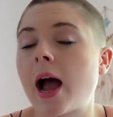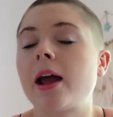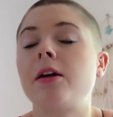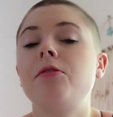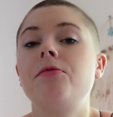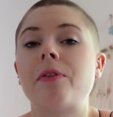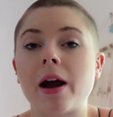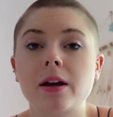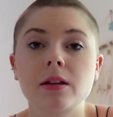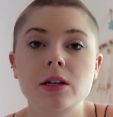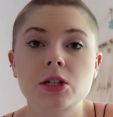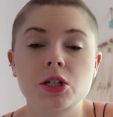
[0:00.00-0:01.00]
I
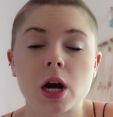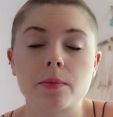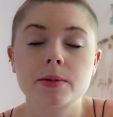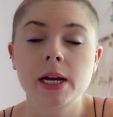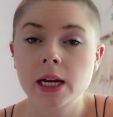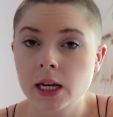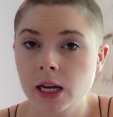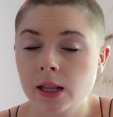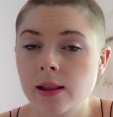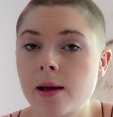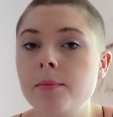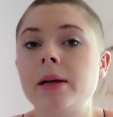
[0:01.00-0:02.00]
finally stopped
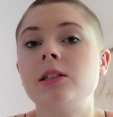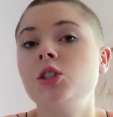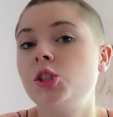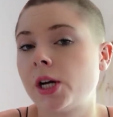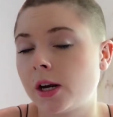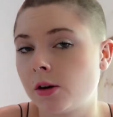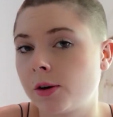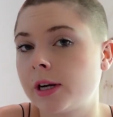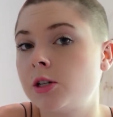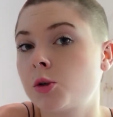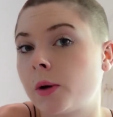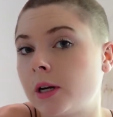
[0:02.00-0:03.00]
taking them in
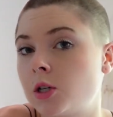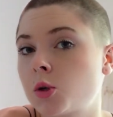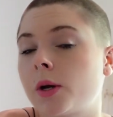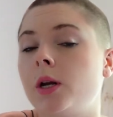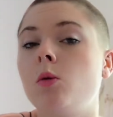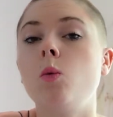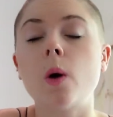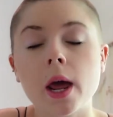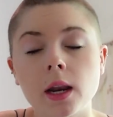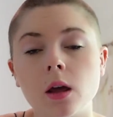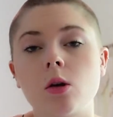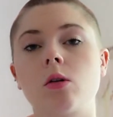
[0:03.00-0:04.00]
January
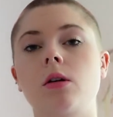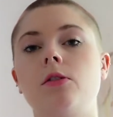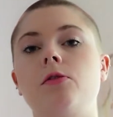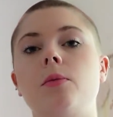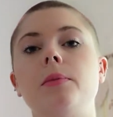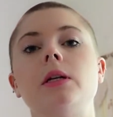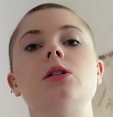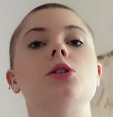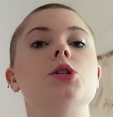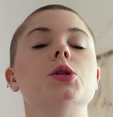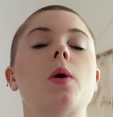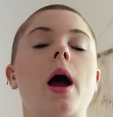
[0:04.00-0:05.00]
2021 in order for me to
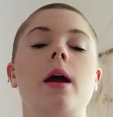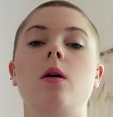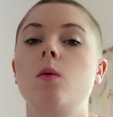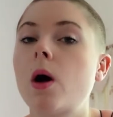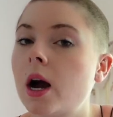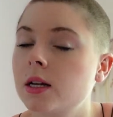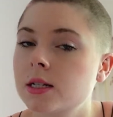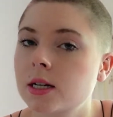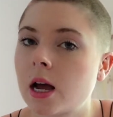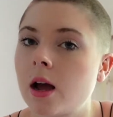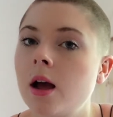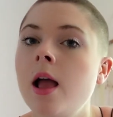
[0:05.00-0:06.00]
do
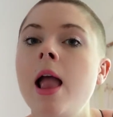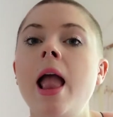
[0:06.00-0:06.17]
ayahuasca.